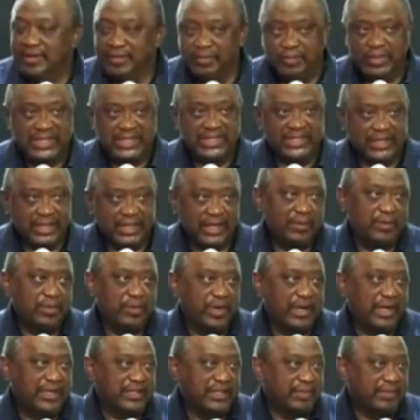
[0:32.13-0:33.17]
but
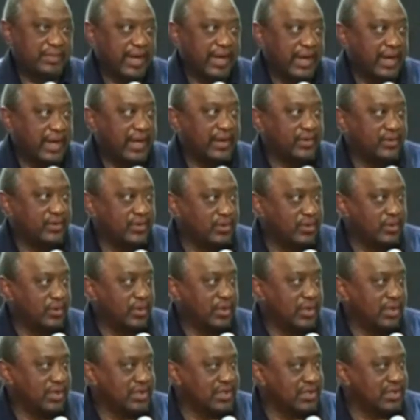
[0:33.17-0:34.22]
celebrate a man who
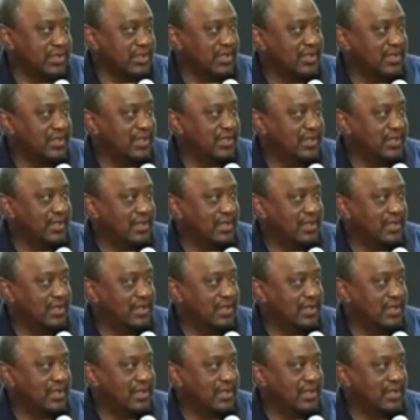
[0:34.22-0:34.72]
was